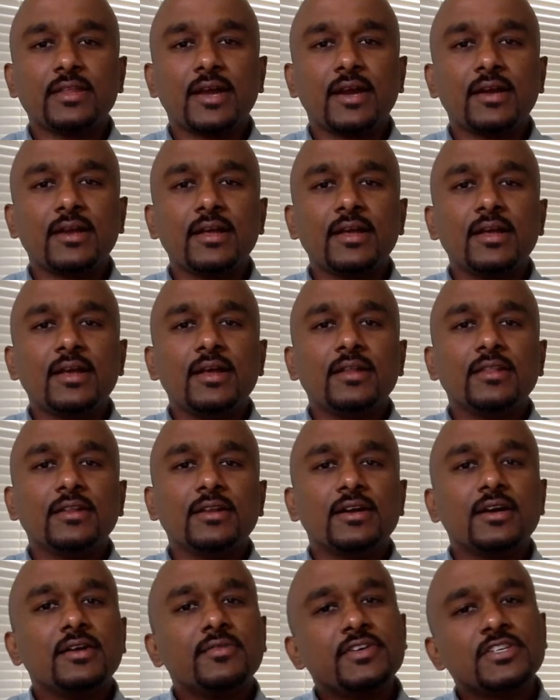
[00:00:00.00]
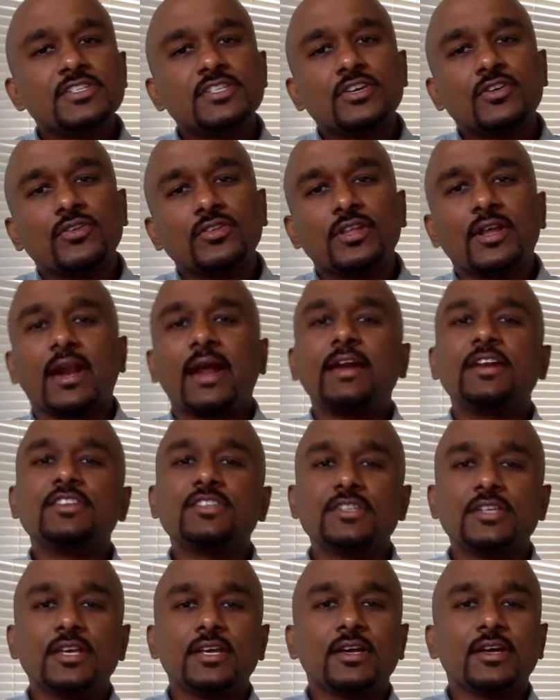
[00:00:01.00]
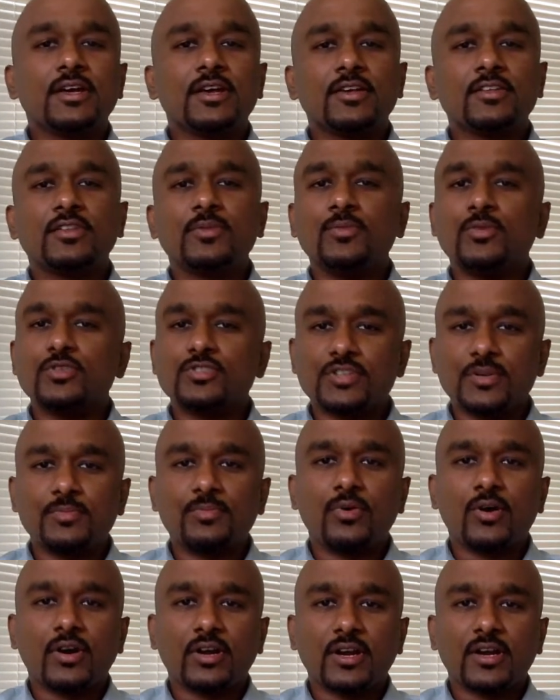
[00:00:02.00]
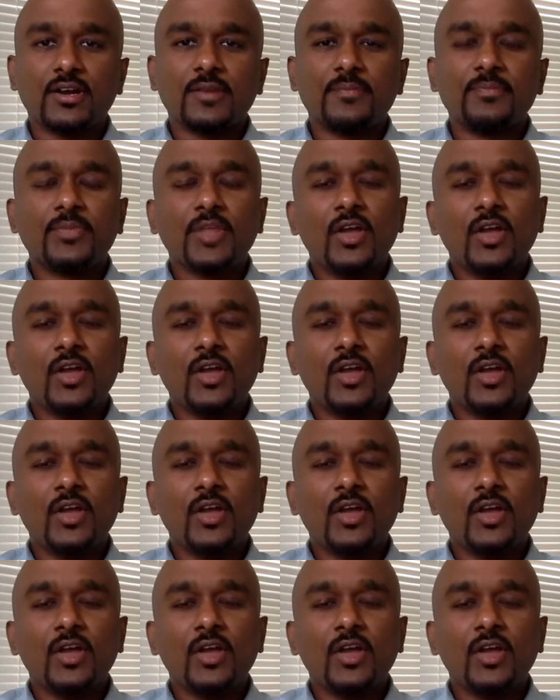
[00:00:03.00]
that the curvature on the right cheek is the most important,